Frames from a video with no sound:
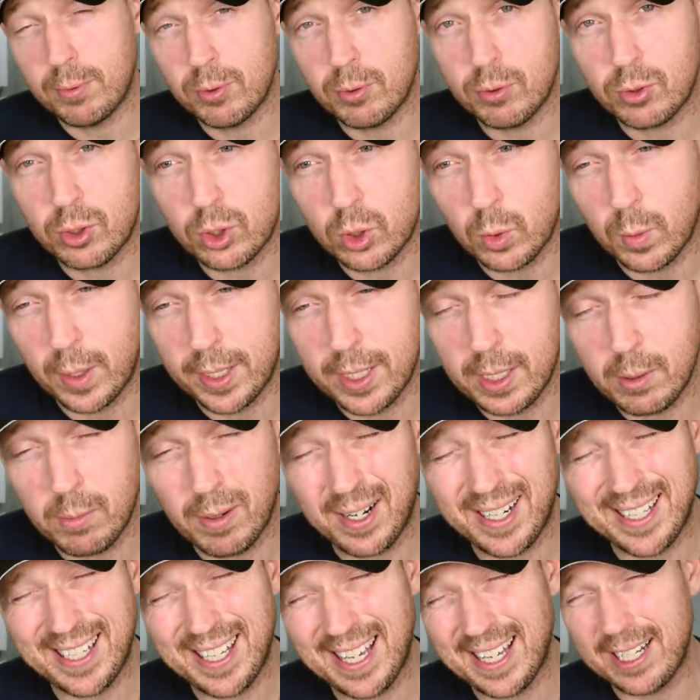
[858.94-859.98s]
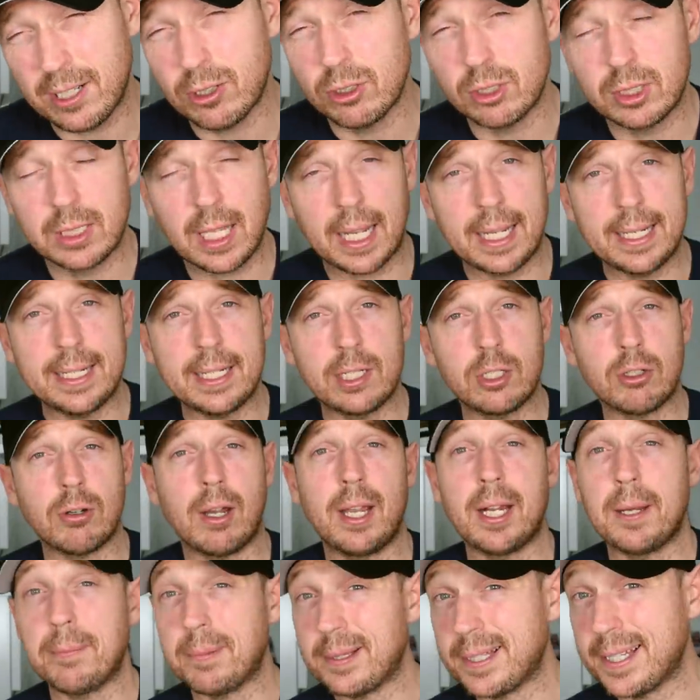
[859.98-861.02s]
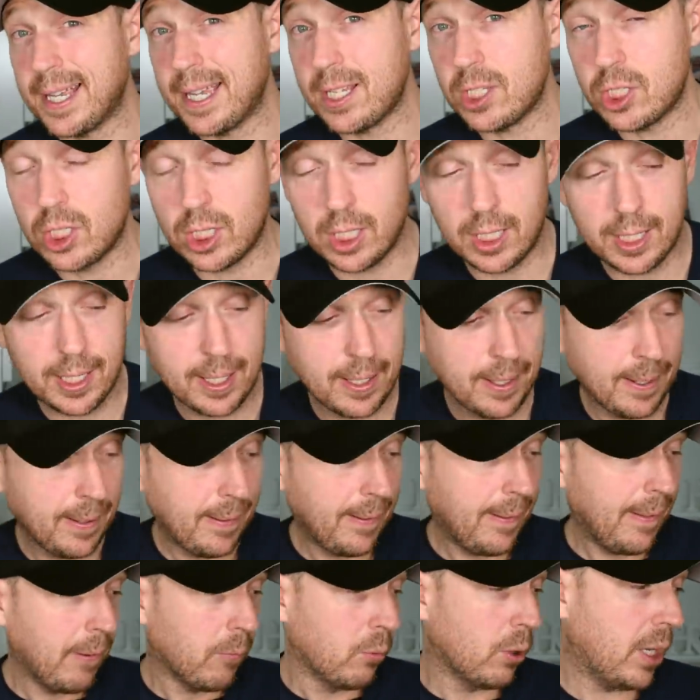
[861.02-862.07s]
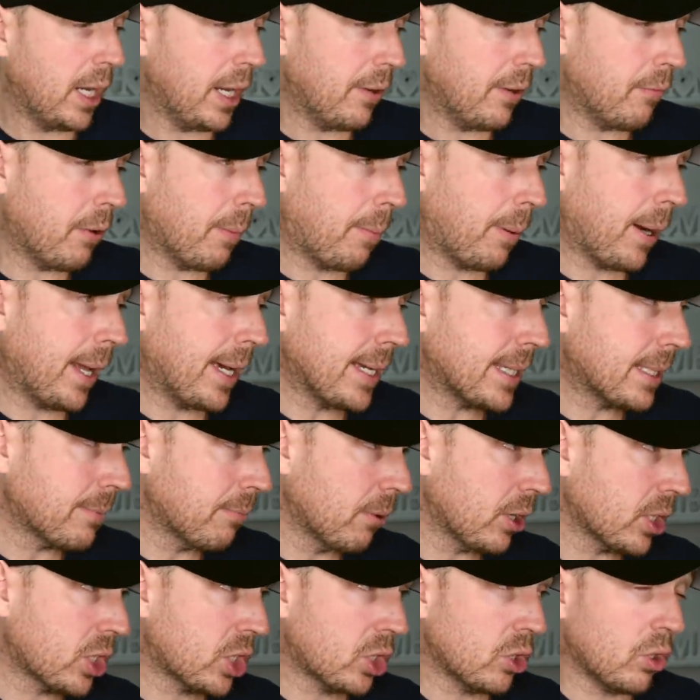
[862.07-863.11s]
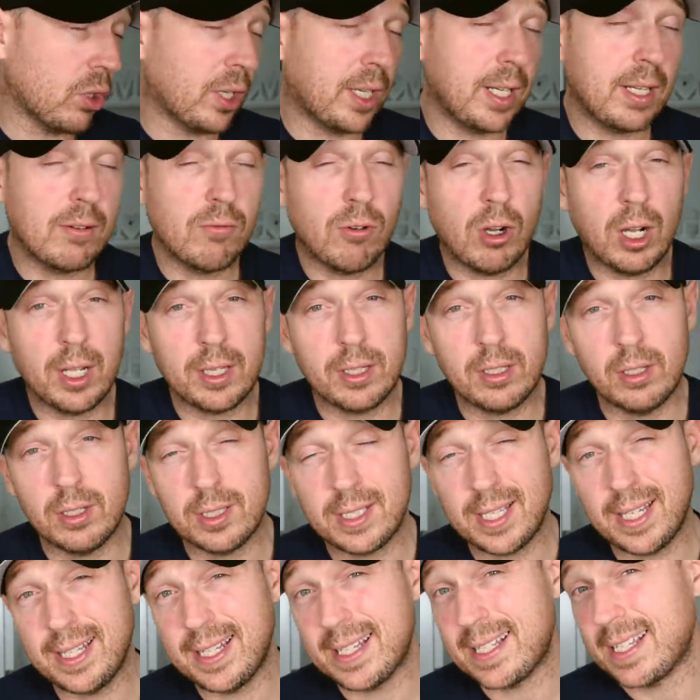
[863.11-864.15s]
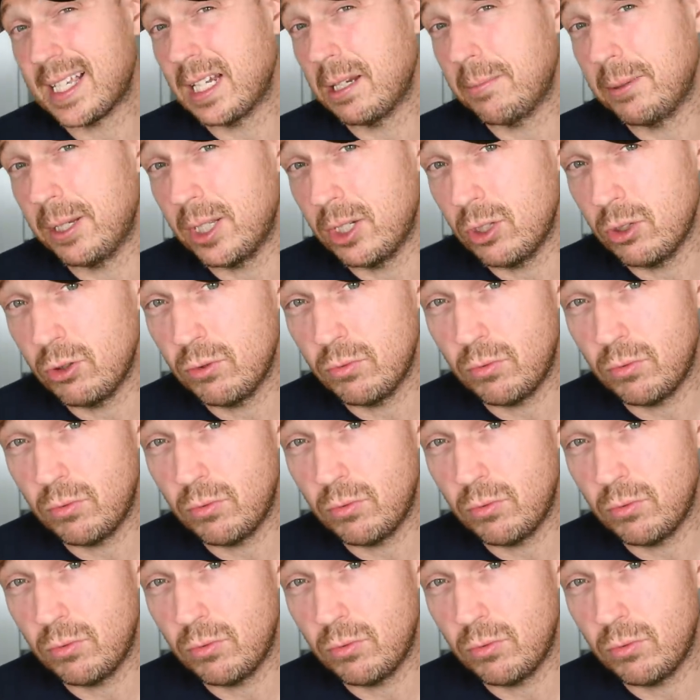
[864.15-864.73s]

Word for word: Boost twenty-one. Again, good daily trainer potentially. Will it replace my Saucony Ride thirteen? There's going to be a new